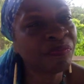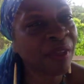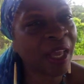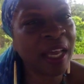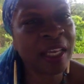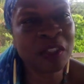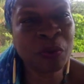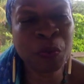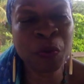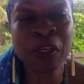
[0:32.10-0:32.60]

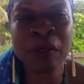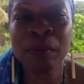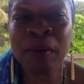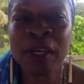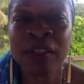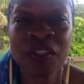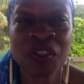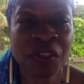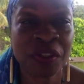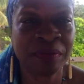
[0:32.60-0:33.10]
has pretty
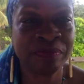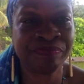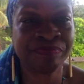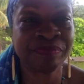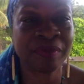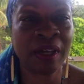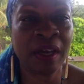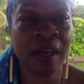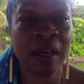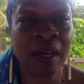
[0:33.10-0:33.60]
much
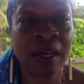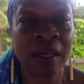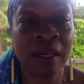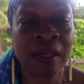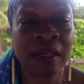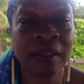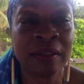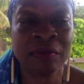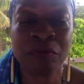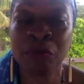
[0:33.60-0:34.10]

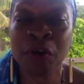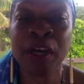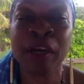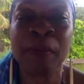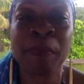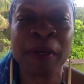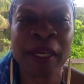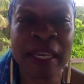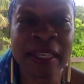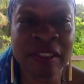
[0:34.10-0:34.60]
uh, run
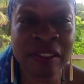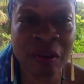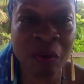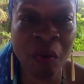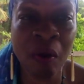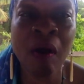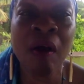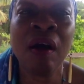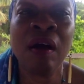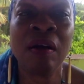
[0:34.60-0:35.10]
up against the
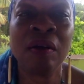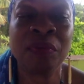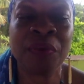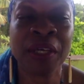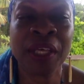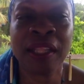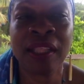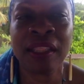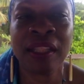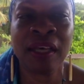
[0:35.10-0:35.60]
wall
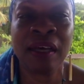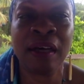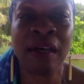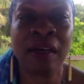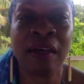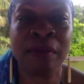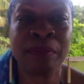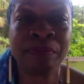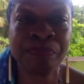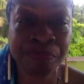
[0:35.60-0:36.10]
with
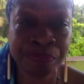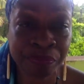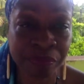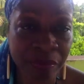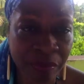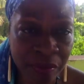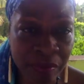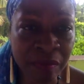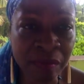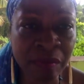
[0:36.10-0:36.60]
um,
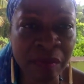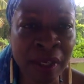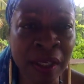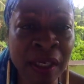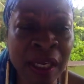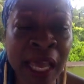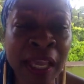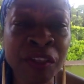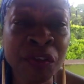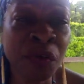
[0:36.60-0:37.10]

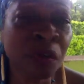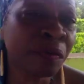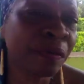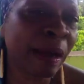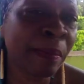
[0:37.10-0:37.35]
natural